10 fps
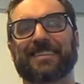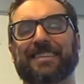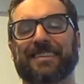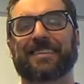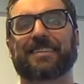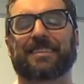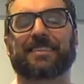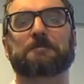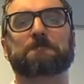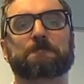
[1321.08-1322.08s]
open source
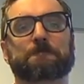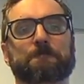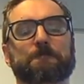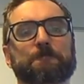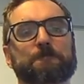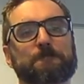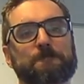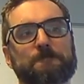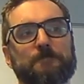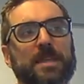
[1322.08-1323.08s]
available similar
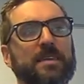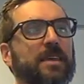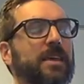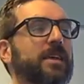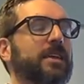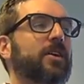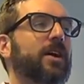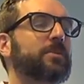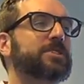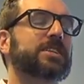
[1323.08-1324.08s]
product? You know,
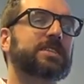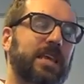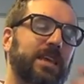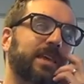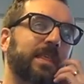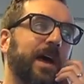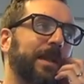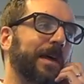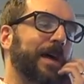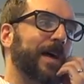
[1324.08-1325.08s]
I was just thinking
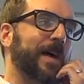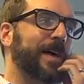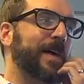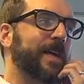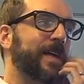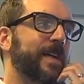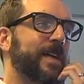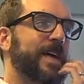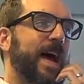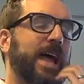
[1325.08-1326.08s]
that. Uh,
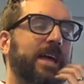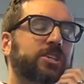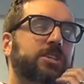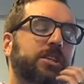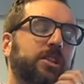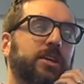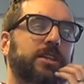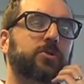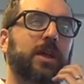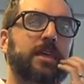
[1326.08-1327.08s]
I actually should look
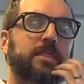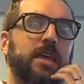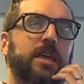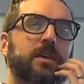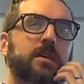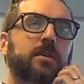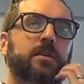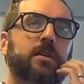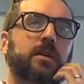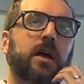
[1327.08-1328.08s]
into it. I think,
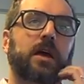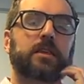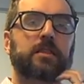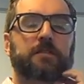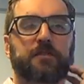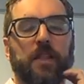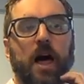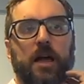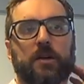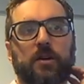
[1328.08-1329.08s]
I think the
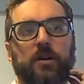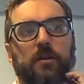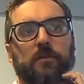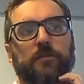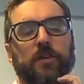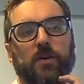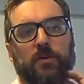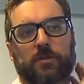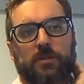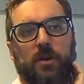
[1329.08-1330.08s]
Flocker
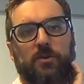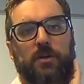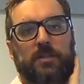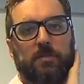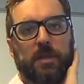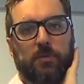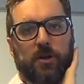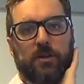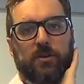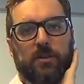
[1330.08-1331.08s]
folks are doing something
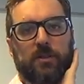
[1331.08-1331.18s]
pretty